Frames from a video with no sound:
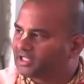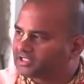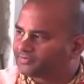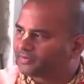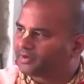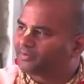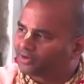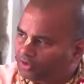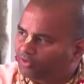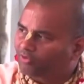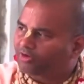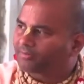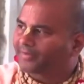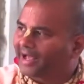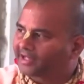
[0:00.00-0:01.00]
Because he is
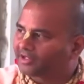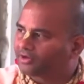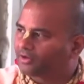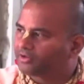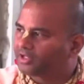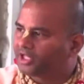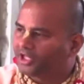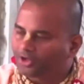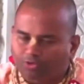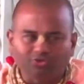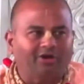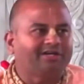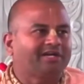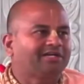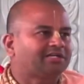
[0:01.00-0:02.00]
from a lower
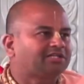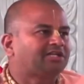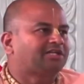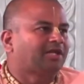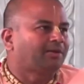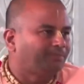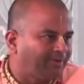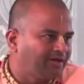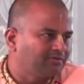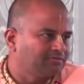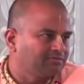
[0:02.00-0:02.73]
background, he could not enter the